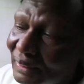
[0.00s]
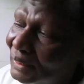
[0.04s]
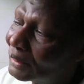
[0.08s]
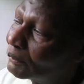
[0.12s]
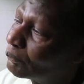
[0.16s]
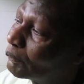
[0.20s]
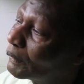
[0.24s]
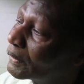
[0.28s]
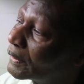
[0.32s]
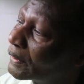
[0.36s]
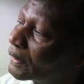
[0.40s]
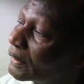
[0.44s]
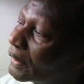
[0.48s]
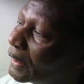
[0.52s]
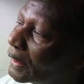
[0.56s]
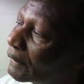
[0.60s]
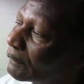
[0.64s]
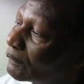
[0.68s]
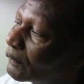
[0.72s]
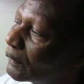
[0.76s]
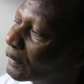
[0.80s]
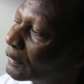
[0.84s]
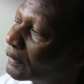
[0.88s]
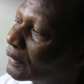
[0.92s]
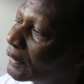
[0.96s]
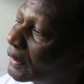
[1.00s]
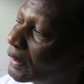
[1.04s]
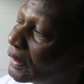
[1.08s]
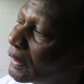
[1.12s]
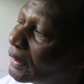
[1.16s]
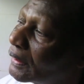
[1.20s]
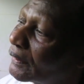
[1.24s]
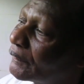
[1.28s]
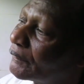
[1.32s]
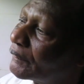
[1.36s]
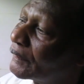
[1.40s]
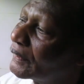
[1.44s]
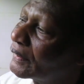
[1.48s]
This one has
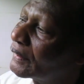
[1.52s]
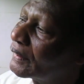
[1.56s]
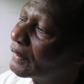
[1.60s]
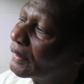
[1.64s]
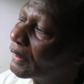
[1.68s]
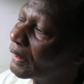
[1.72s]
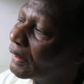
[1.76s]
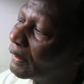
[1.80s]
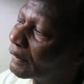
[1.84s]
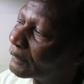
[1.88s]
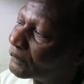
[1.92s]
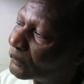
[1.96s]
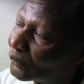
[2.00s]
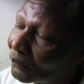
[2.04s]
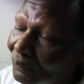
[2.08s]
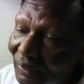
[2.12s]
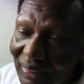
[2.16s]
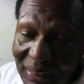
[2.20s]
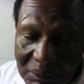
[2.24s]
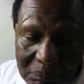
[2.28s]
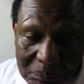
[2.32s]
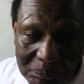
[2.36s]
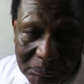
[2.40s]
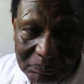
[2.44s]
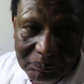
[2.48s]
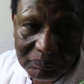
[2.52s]
got sorghum.